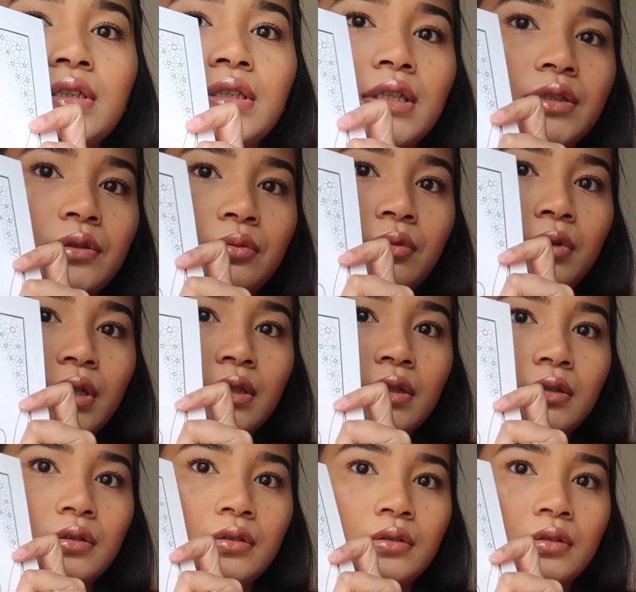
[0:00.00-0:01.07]
this
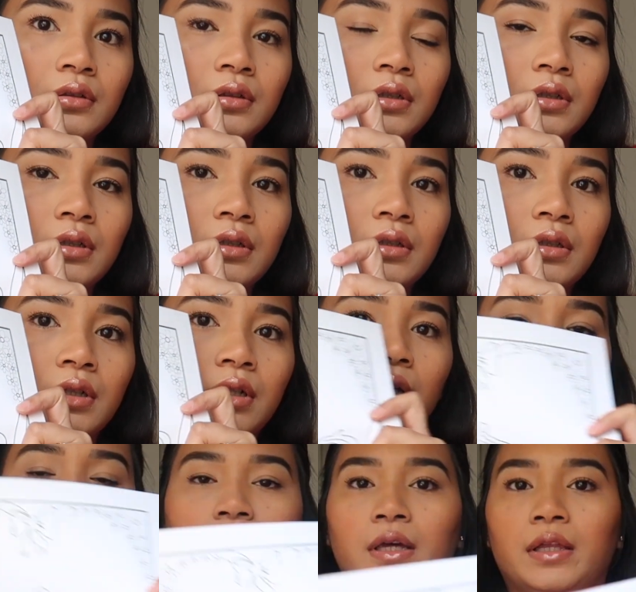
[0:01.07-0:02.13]
one,
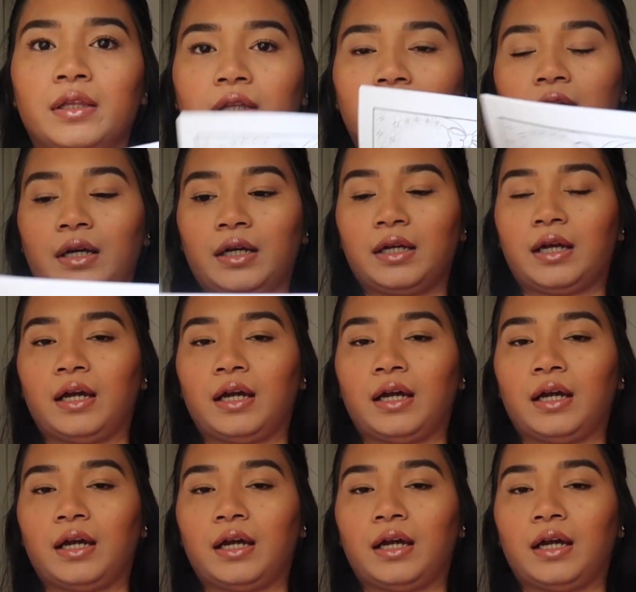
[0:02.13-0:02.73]
and then I